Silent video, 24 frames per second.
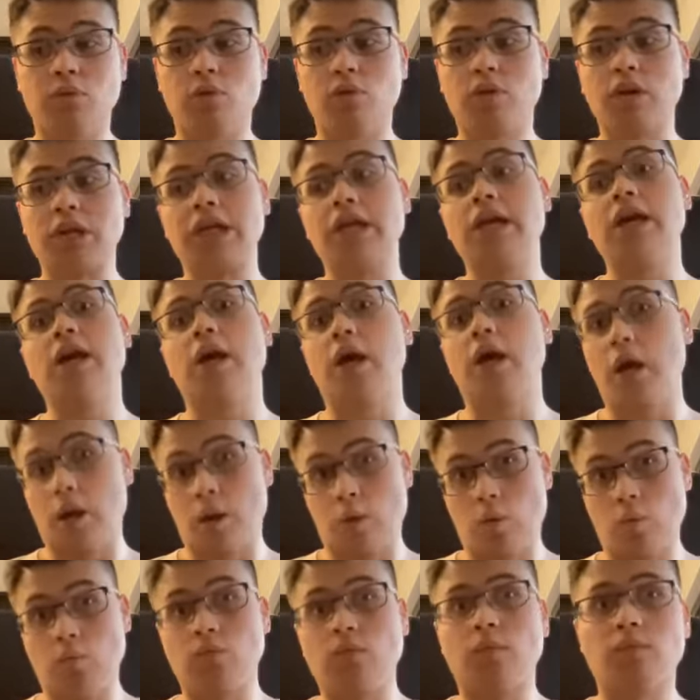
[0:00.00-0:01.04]
poorly,
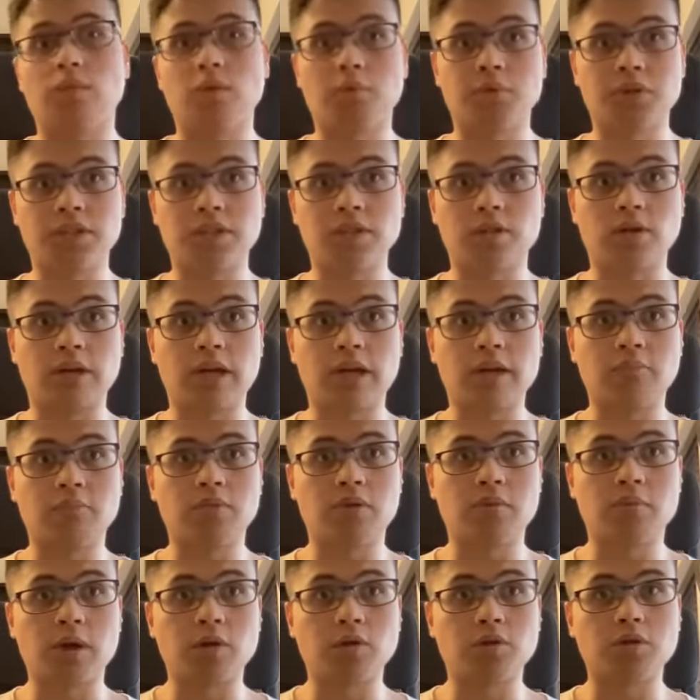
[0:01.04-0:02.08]
but we still gained
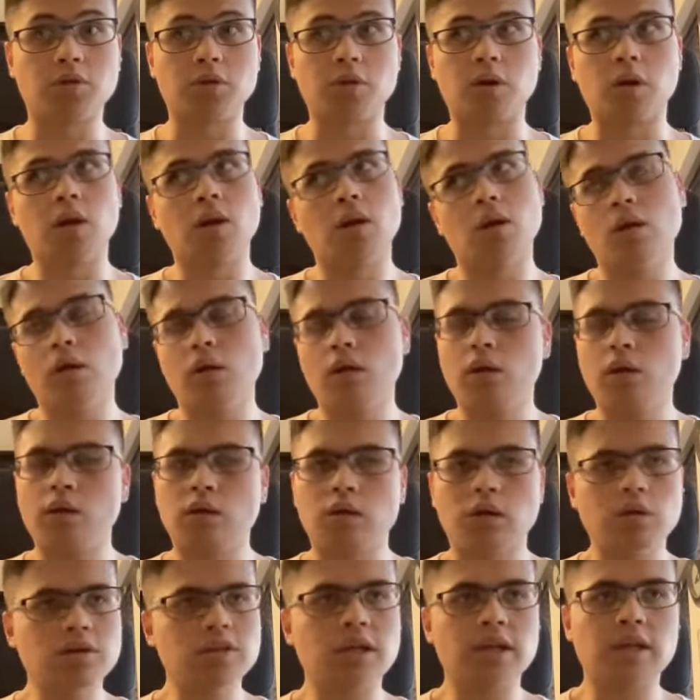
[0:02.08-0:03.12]
promotion.
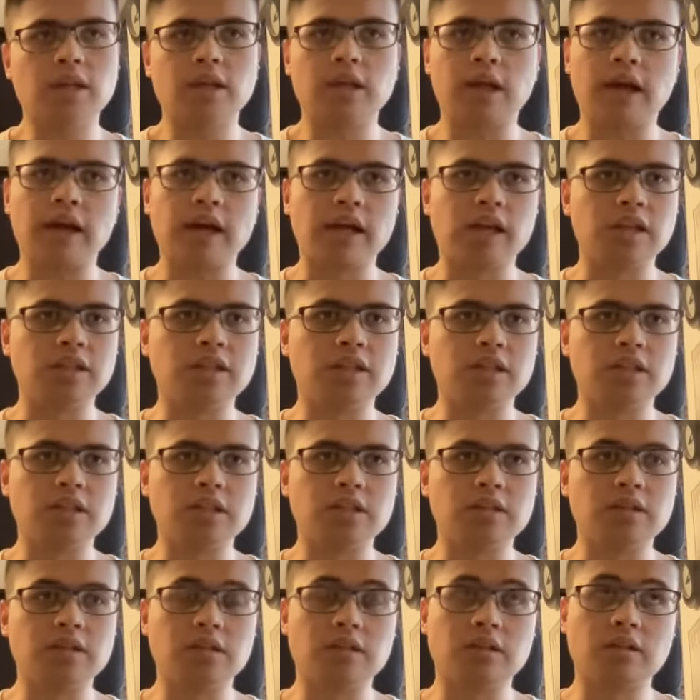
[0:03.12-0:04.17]
You take that
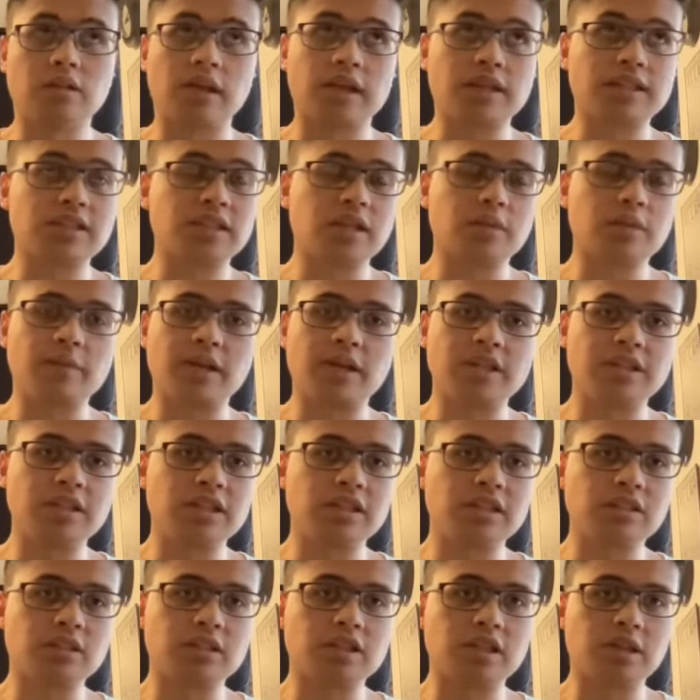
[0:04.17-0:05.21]
energy, that same energy
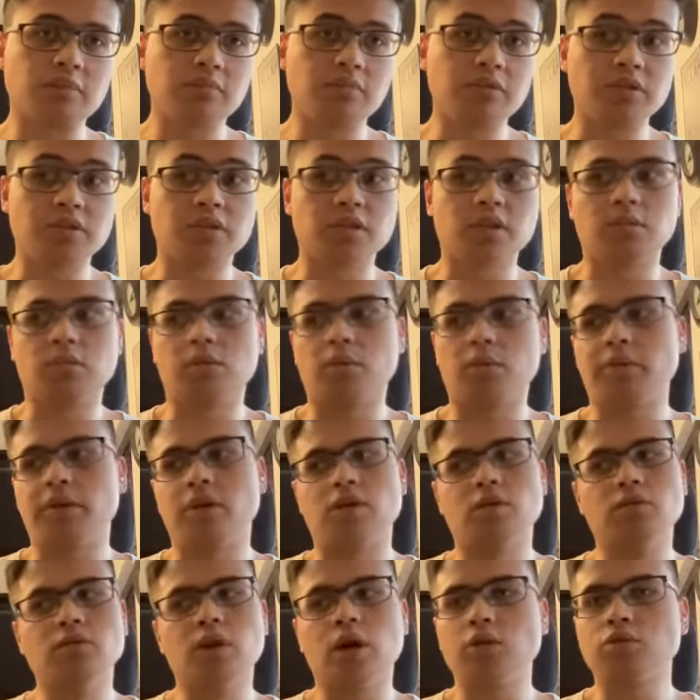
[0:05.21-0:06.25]
into the Championship. I mean,
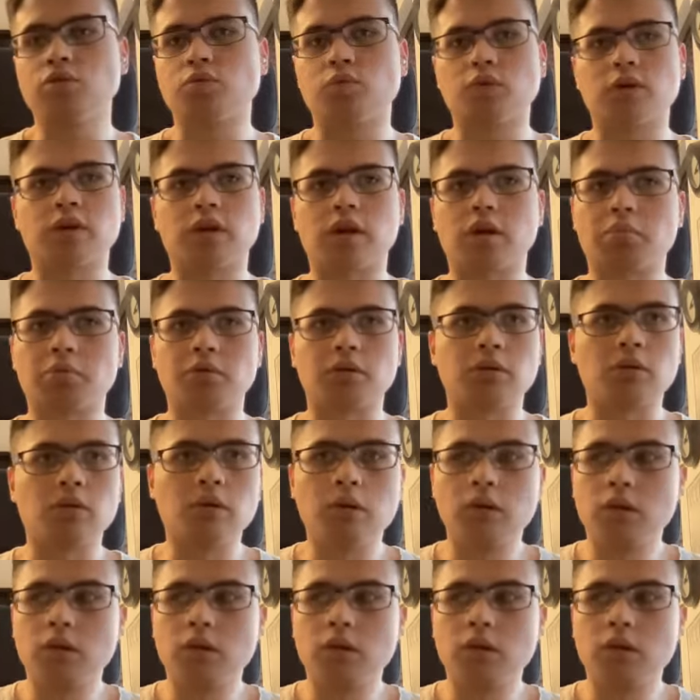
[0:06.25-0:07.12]
who knows what could happen?